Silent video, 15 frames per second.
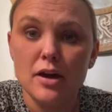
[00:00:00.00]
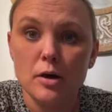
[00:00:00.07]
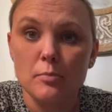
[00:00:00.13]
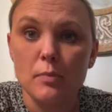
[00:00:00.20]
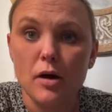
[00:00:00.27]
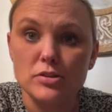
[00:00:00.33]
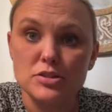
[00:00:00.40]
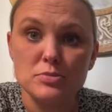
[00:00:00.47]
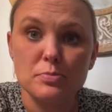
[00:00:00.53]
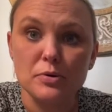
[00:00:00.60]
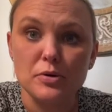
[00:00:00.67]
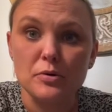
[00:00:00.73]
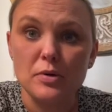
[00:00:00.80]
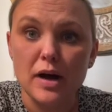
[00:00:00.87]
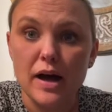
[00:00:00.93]

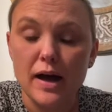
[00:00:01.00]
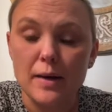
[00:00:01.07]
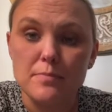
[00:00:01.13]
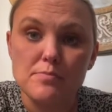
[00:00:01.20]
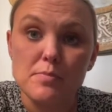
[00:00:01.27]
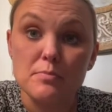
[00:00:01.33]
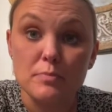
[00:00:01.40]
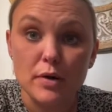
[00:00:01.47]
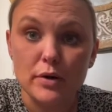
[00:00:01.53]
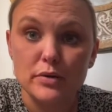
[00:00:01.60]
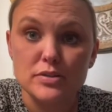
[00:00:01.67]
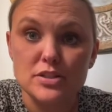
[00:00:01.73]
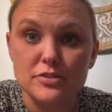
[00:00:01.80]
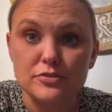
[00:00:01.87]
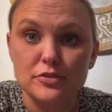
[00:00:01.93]
multiple
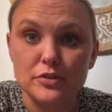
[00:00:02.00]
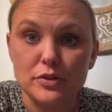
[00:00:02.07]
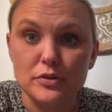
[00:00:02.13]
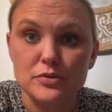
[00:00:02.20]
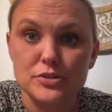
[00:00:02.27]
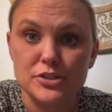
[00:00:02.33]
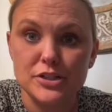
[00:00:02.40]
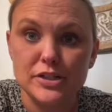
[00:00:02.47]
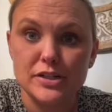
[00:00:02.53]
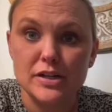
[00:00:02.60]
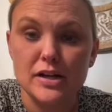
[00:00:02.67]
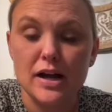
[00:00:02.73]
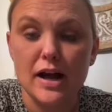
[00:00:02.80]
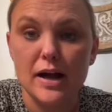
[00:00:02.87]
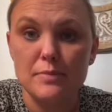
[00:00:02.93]
modes of closure,